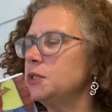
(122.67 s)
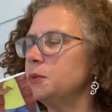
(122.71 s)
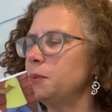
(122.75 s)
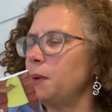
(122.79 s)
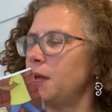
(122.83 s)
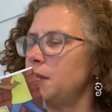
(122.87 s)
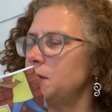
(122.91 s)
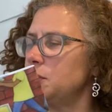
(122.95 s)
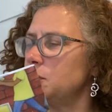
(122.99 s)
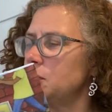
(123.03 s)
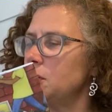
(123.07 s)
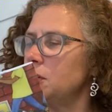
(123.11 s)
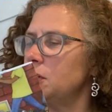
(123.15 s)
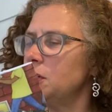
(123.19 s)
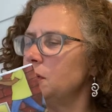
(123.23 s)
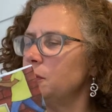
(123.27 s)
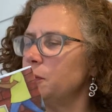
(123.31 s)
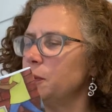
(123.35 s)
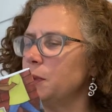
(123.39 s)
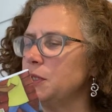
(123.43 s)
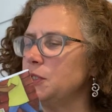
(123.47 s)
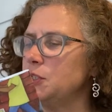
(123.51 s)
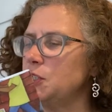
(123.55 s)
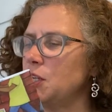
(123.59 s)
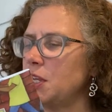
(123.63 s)
sweatshirt
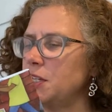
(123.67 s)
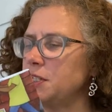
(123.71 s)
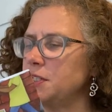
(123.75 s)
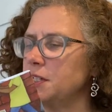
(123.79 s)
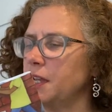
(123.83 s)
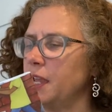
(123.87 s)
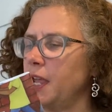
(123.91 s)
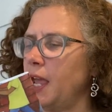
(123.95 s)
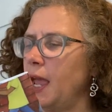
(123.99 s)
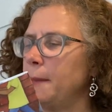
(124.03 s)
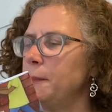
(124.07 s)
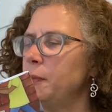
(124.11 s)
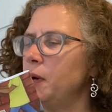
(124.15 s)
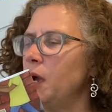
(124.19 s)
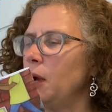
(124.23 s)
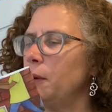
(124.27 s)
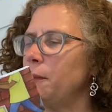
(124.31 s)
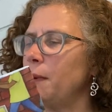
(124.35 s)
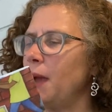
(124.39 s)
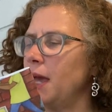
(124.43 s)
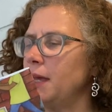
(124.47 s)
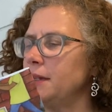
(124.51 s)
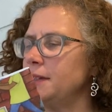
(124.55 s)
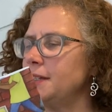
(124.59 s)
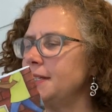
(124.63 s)
with just a camera
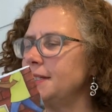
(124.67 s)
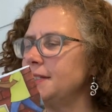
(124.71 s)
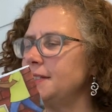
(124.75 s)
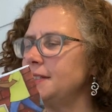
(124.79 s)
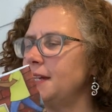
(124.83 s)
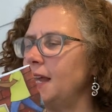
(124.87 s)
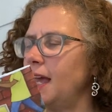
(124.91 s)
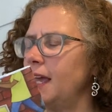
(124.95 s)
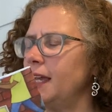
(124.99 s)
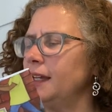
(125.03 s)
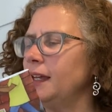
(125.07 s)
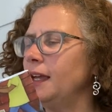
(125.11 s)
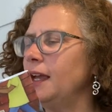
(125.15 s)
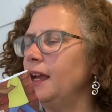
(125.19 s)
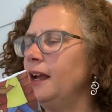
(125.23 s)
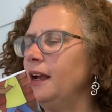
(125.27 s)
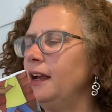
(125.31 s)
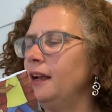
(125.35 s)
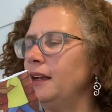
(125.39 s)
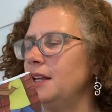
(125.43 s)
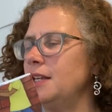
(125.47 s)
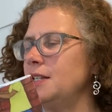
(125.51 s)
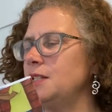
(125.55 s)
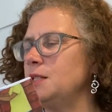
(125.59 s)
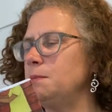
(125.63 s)
around his neck,
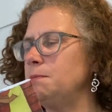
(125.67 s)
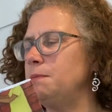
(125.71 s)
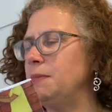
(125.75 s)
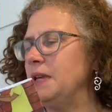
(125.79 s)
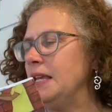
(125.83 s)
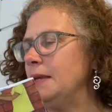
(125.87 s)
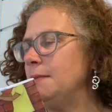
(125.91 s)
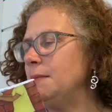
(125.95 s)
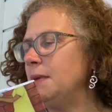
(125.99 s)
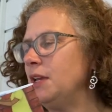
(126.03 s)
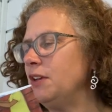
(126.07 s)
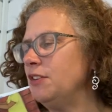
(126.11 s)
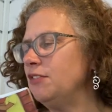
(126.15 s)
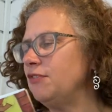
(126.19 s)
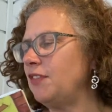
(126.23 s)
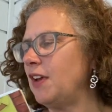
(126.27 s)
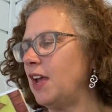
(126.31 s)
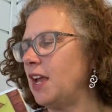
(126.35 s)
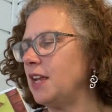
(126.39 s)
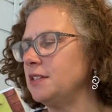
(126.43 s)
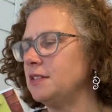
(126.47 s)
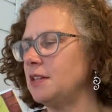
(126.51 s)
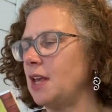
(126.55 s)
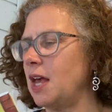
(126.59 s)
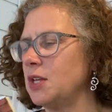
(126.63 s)
his beaming
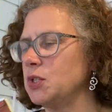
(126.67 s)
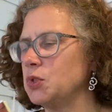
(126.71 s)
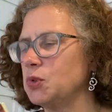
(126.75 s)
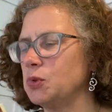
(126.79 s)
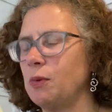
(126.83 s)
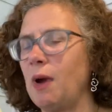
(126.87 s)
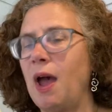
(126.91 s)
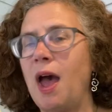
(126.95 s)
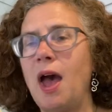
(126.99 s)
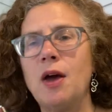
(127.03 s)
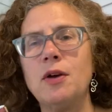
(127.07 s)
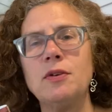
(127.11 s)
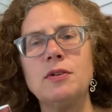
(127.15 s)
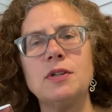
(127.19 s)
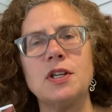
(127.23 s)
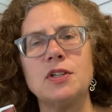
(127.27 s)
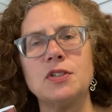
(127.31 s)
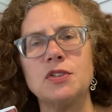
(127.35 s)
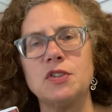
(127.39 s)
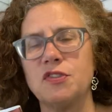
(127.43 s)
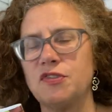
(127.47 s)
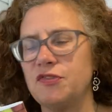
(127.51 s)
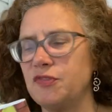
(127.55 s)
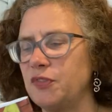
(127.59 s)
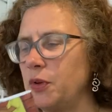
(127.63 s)
face as round
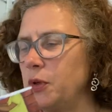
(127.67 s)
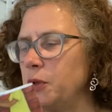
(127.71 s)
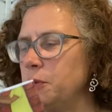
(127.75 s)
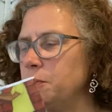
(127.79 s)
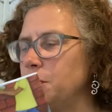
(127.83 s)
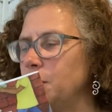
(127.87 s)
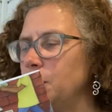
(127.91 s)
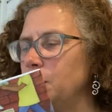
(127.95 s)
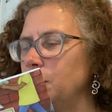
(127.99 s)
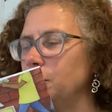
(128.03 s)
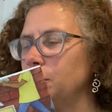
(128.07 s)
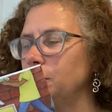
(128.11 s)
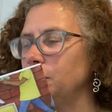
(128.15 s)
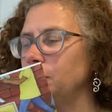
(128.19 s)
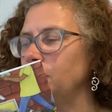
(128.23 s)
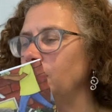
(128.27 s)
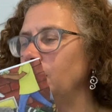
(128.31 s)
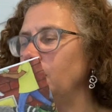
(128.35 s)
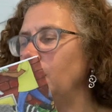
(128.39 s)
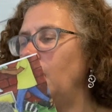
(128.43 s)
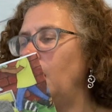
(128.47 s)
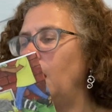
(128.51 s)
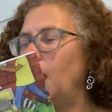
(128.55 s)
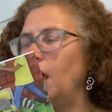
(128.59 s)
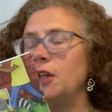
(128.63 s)
as the full moon.
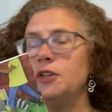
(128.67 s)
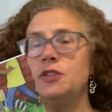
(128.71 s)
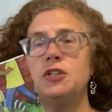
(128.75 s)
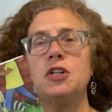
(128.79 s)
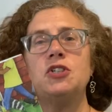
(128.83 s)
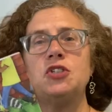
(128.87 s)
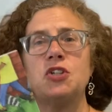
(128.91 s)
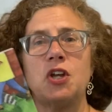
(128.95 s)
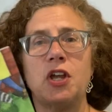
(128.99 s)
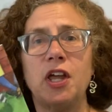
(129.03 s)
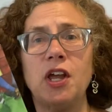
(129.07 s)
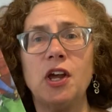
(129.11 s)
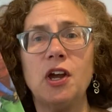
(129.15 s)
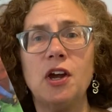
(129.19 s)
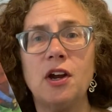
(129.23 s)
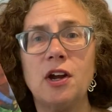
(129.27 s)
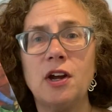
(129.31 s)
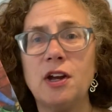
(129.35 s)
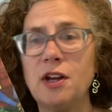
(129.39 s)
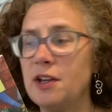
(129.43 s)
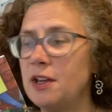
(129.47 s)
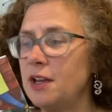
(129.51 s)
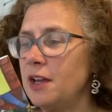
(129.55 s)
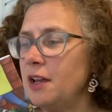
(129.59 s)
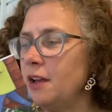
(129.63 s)
Did you hear?
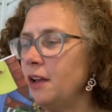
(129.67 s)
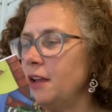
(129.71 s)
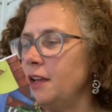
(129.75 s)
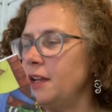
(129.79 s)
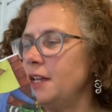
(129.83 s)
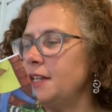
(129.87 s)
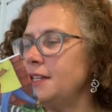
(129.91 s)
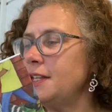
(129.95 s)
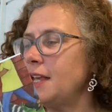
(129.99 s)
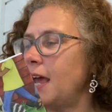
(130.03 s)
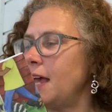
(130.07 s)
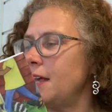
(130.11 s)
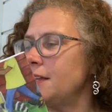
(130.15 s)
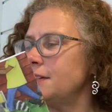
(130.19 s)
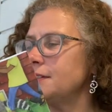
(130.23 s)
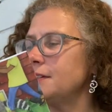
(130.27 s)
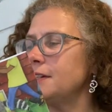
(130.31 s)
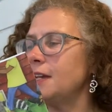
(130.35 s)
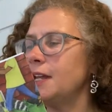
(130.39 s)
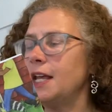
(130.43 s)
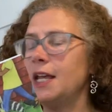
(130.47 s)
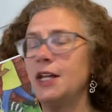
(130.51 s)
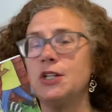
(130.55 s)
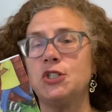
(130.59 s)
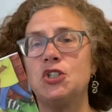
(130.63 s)
He asked.
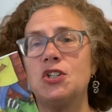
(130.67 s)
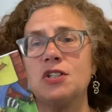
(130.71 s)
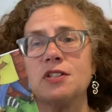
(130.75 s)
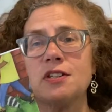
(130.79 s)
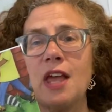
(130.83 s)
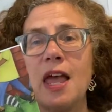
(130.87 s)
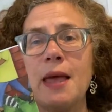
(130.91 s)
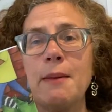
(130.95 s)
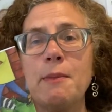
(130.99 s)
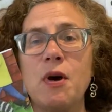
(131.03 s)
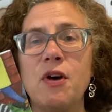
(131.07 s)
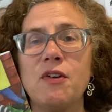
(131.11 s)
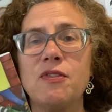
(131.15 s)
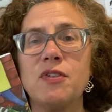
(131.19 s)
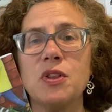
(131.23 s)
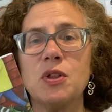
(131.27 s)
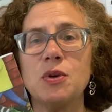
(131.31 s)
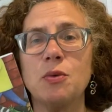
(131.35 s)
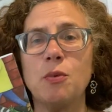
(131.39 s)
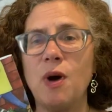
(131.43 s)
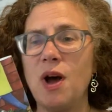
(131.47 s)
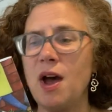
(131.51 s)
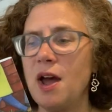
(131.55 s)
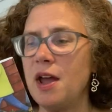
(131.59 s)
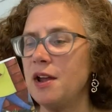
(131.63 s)
It just came over the
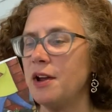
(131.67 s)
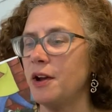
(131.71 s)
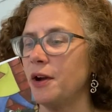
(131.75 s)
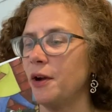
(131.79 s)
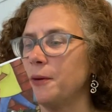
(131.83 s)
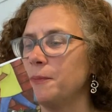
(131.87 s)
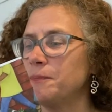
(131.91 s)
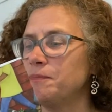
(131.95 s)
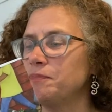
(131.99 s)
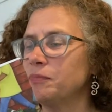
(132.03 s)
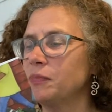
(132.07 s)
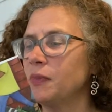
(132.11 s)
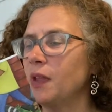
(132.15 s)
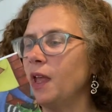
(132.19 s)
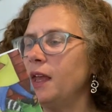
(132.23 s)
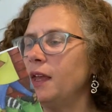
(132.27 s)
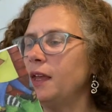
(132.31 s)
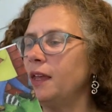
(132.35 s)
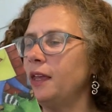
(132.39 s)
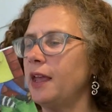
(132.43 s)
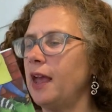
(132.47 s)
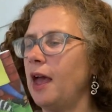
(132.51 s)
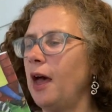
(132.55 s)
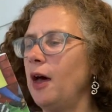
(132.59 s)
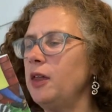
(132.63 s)
wire.
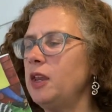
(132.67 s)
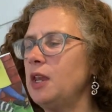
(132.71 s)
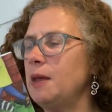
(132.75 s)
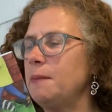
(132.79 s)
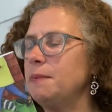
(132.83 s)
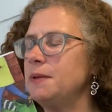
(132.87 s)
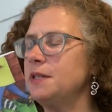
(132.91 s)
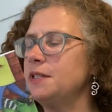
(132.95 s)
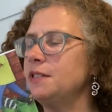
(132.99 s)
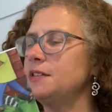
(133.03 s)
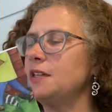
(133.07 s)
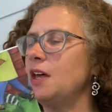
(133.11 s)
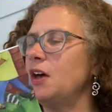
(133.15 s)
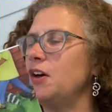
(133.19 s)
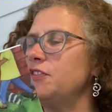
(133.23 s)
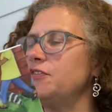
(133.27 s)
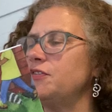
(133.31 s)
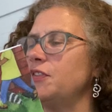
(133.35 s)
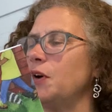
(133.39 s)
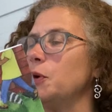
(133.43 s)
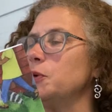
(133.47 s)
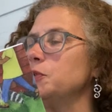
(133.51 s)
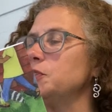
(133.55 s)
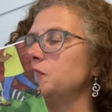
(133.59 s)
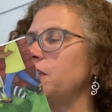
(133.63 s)
He held up his cell
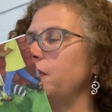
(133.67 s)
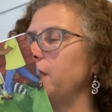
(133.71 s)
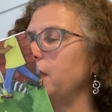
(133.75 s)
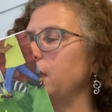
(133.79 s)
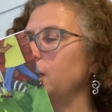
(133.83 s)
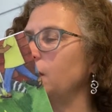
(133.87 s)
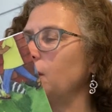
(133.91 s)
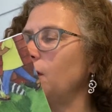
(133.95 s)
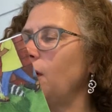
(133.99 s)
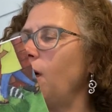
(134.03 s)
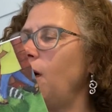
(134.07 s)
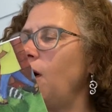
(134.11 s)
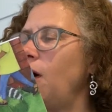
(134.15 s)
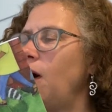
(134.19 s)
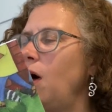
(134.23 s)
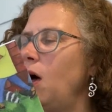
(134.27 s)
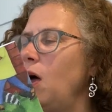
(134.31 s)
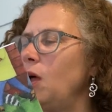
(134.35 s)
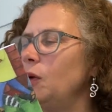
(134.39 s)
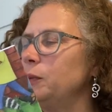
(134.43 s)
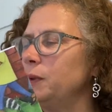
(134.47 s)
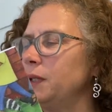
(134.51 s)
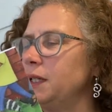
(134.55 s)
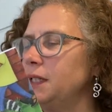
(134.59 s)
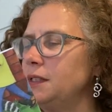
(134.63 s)
phone so they could
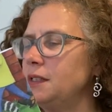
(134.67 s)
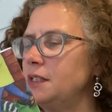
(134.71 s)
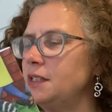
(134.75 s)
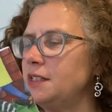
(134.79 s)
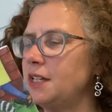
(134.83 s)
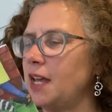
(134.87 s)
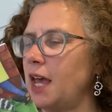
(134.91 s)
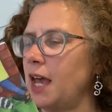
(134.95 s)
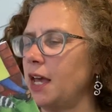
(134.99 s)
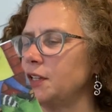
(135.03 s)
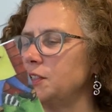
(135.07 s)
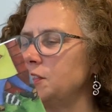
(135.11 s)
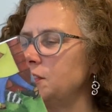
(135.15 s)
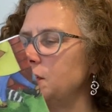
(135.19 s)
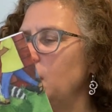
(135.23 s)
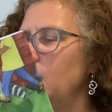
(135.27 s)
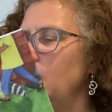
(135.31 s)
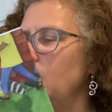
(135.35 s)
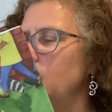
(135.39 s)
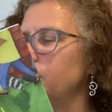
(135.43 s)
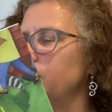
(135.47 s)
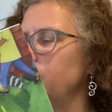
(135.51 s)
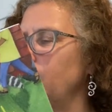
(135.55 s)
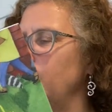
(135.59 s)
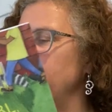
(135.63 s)
all read the text
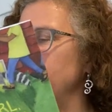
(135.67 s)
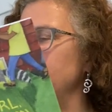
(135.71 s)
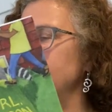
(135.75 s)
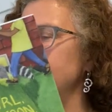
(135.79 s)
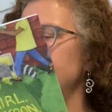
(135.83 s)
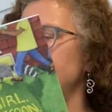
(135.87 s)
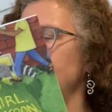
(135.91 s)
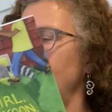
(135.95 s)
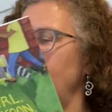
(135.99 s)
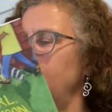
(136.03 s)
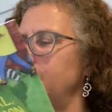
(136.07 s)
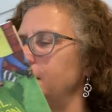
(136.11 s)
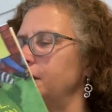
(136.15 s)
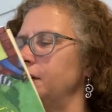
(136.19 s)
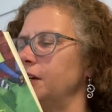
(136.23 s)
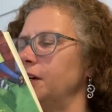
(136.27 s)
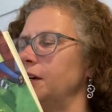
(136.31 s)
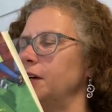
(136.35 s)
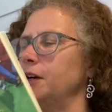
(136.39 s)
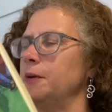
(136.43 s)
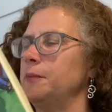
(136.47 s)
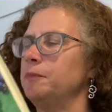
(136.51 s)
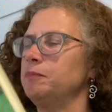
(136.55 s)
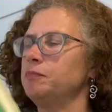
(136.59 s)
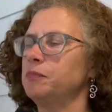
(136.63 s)
from his
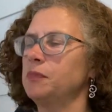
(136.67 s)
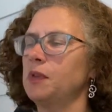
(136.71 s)
editor.